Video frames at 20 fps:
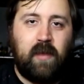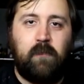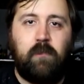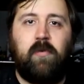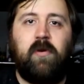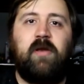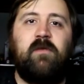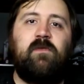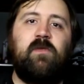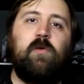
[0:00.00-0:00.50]

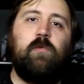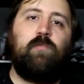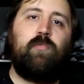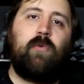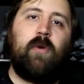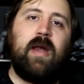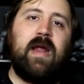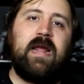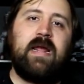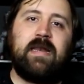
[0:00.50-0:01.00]
But if you
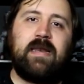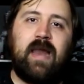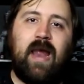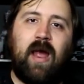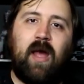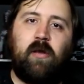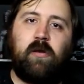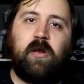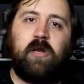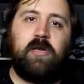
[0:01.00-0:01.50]
break it
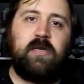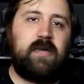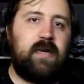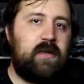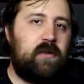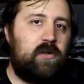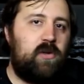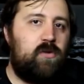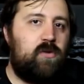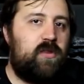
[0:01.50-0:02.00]
down and you
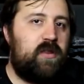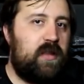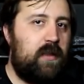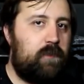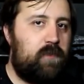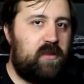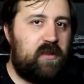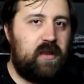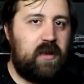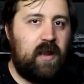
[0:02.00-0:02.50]
take two
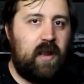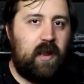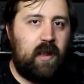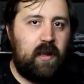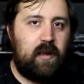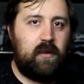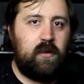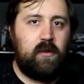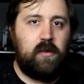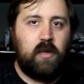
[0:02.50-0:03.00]
steps today